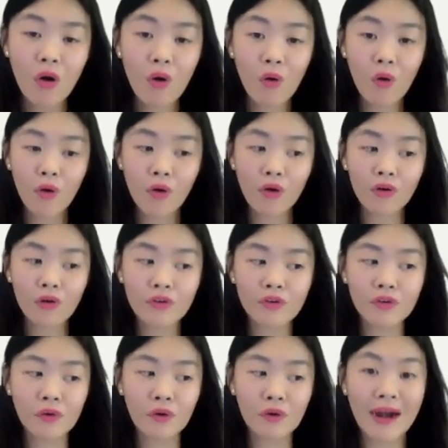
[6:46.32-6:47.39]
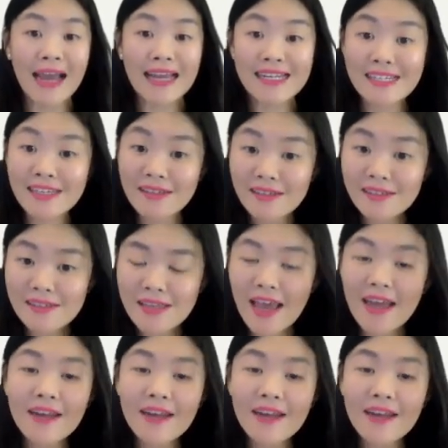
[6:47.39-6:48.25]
or your ideas,